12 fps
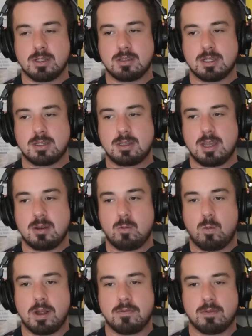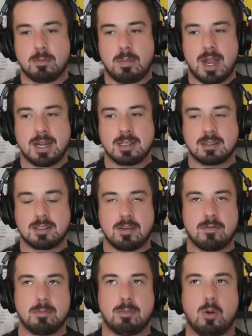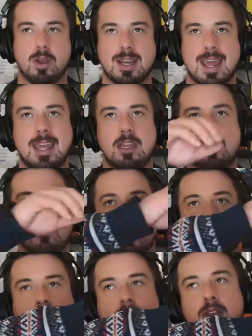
68, and 1 for minus 7.8 units.